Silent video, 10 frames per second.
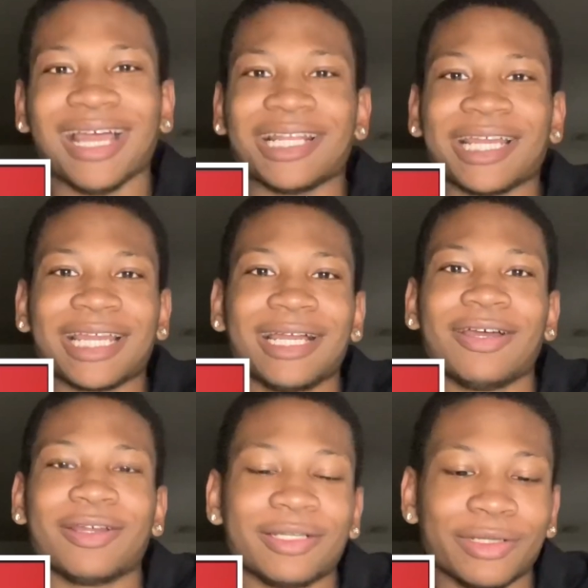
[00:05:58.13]
I like
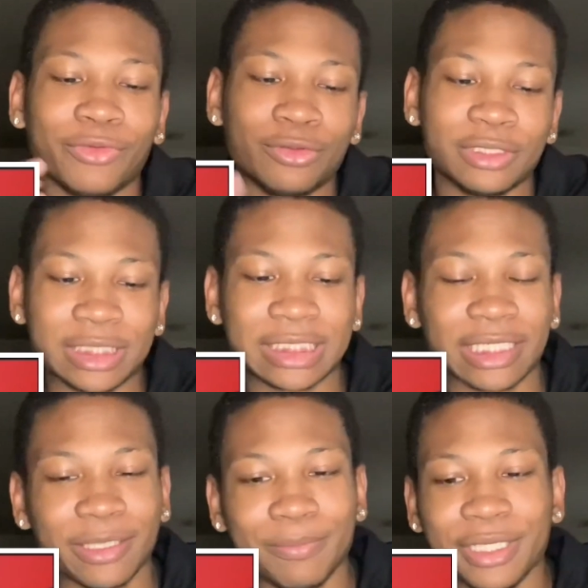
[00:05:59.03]
how on the
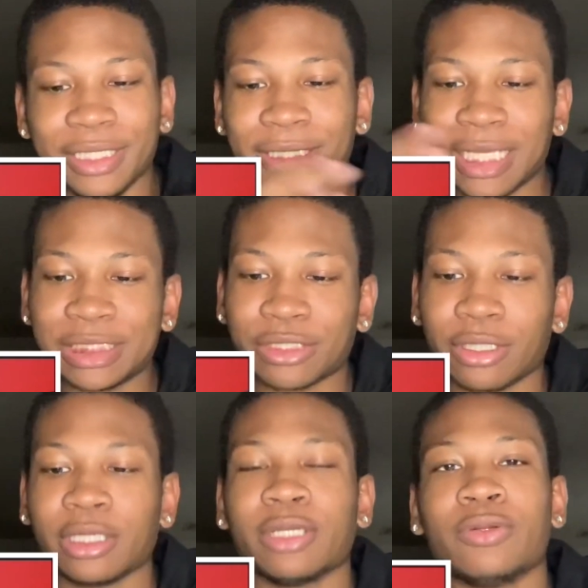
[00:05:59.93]
second beat they
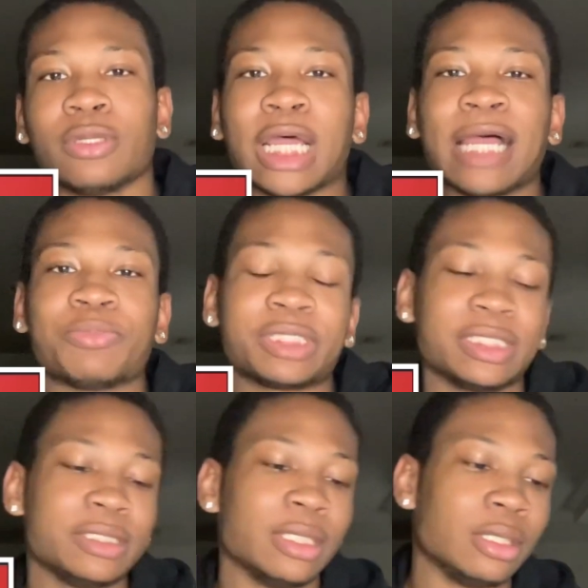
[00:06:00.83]
started on the
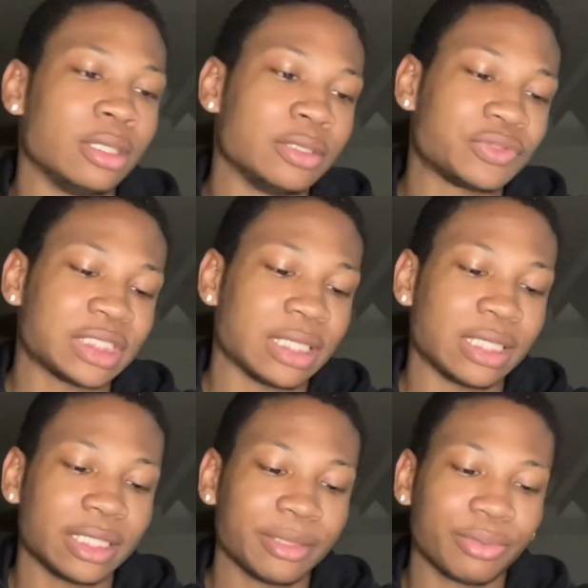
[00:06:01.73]
opposite
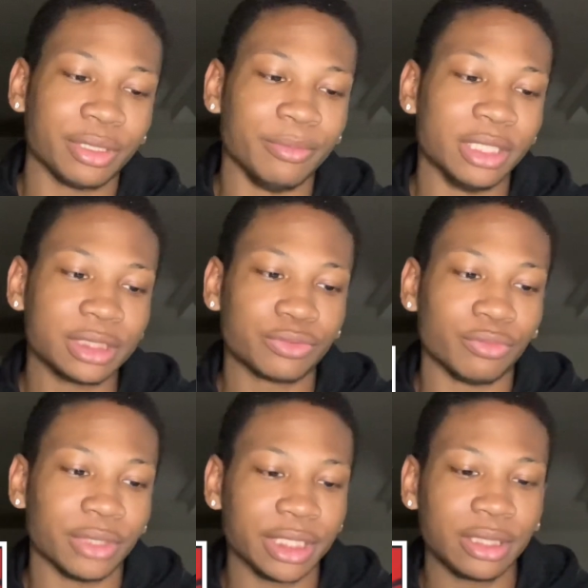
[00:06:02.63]
side, much
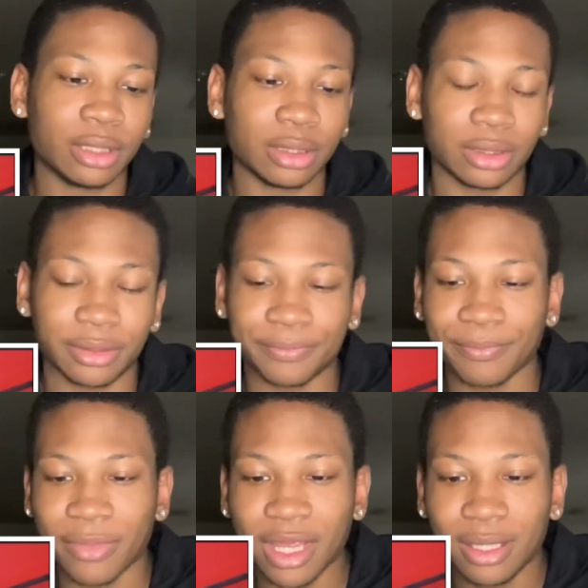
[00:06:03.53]
with
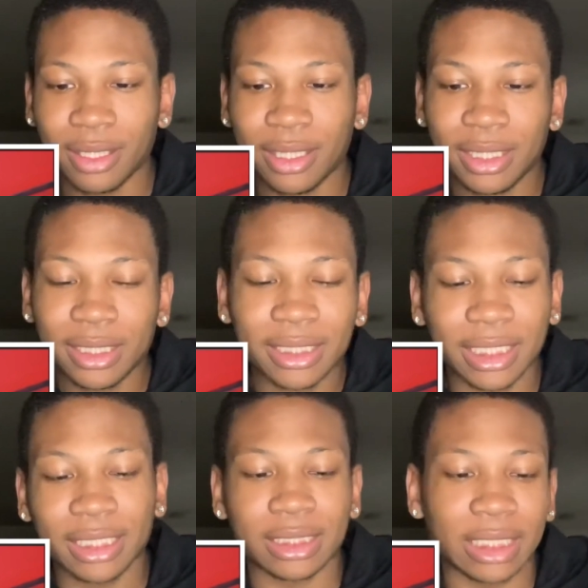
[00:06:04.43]

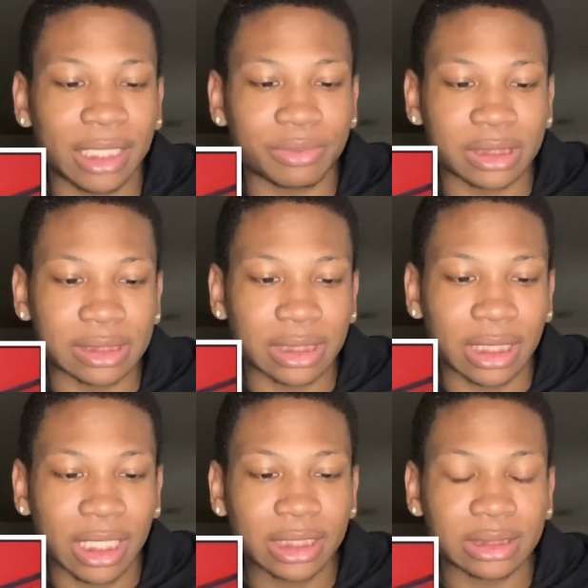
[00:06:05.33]
not on the opposite side
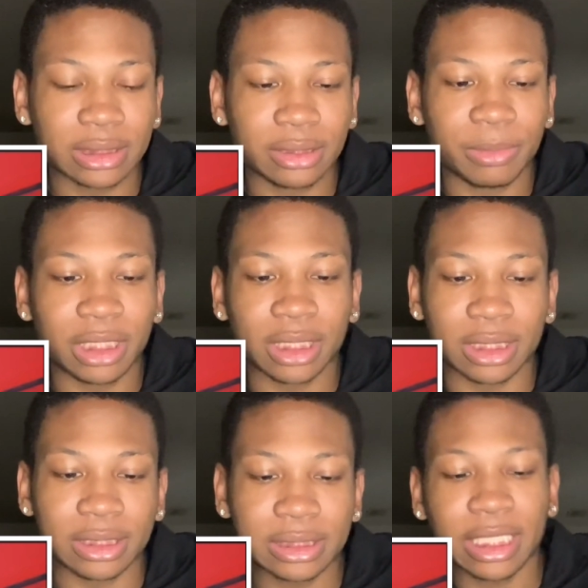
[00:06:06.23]
actually,
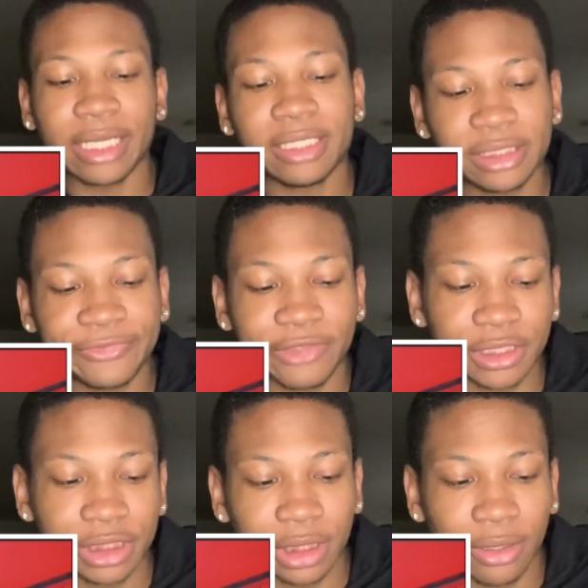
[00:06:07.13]
because K's
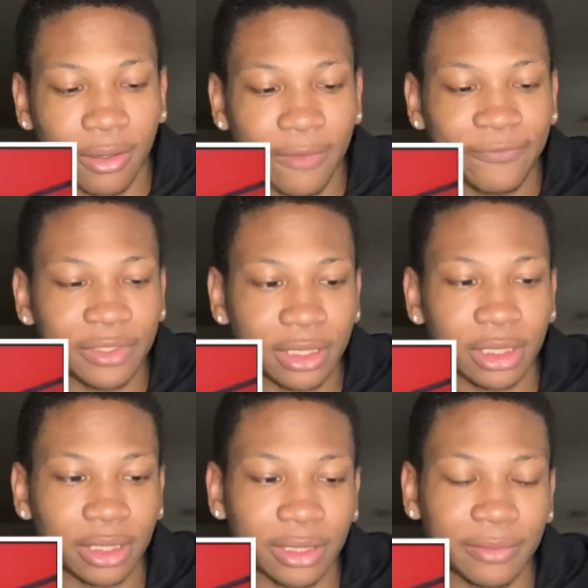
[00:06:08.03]
finished it off, and
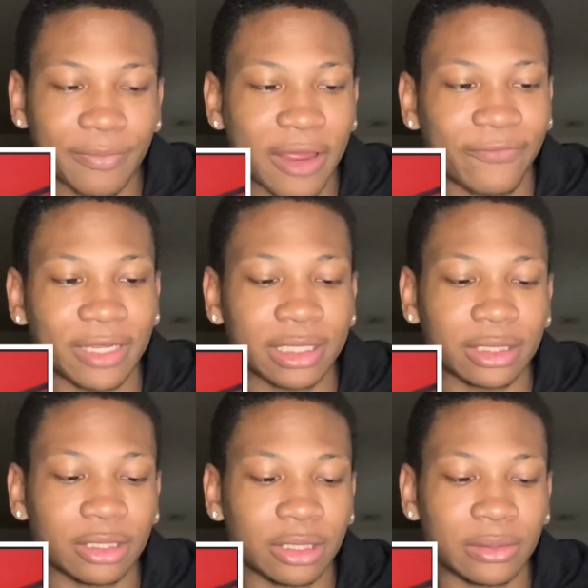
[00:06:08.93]
then I forgot the
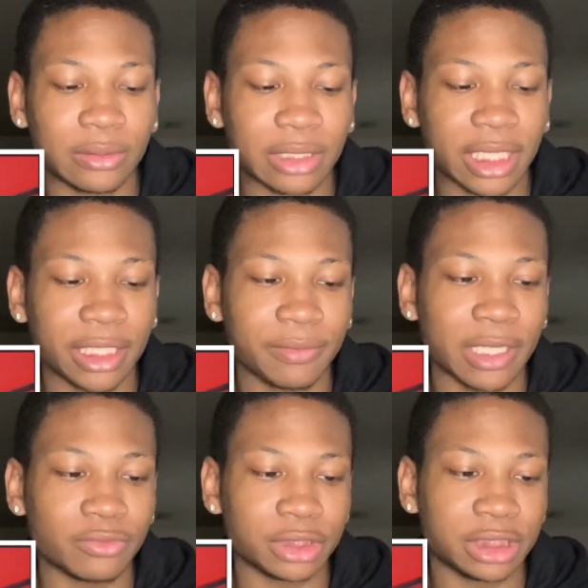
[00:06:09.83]
dude's name
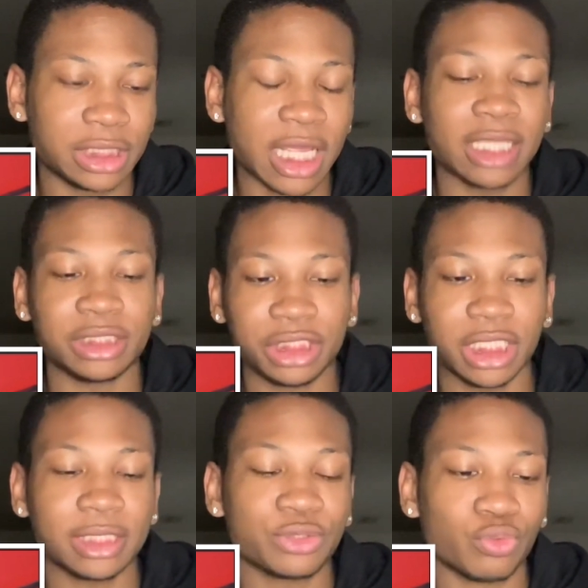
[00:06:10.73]
that
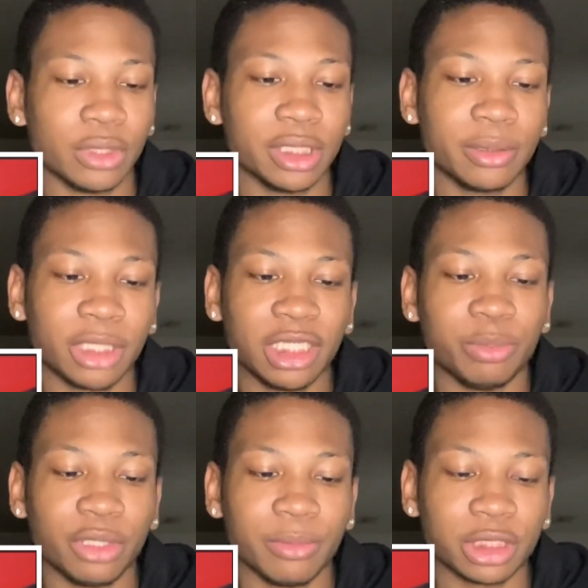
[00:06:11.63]
just went, he
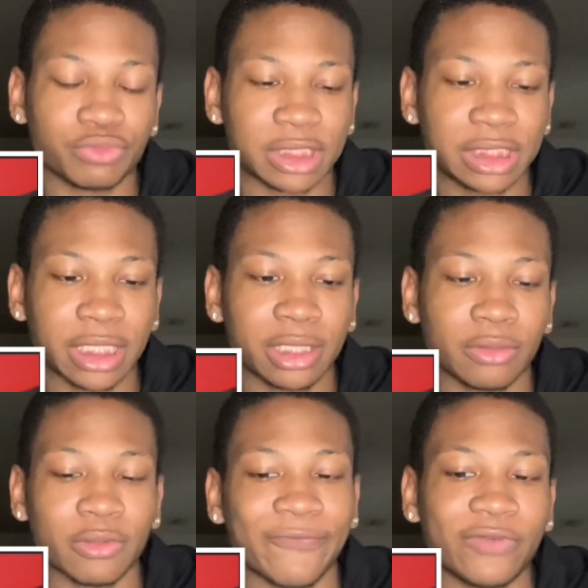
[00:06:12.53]
pretty much was second
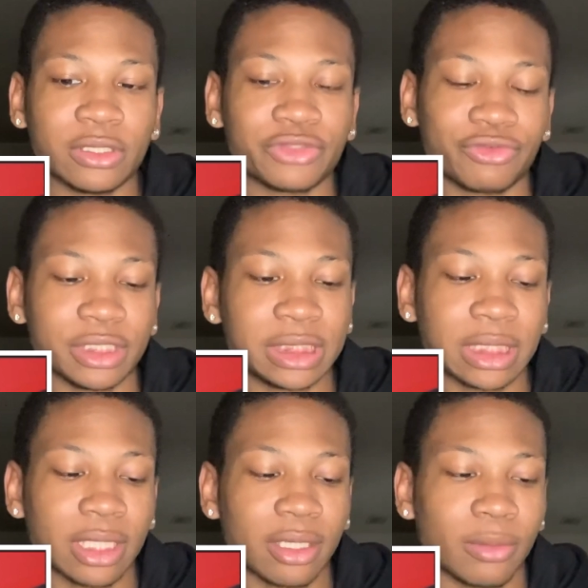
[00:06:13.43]
on the first
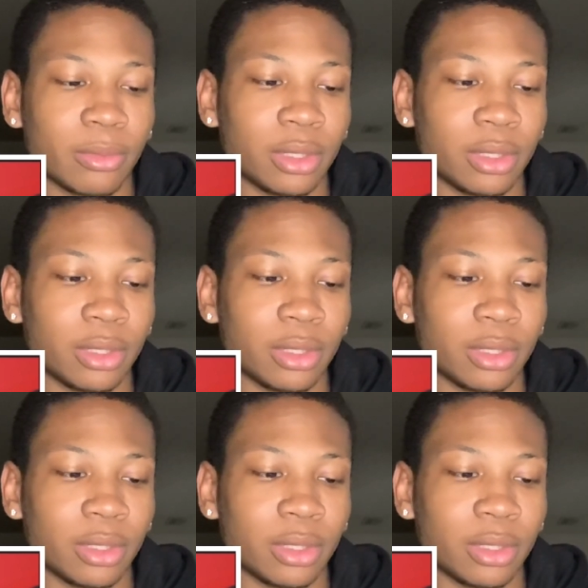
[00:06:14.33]
freestyle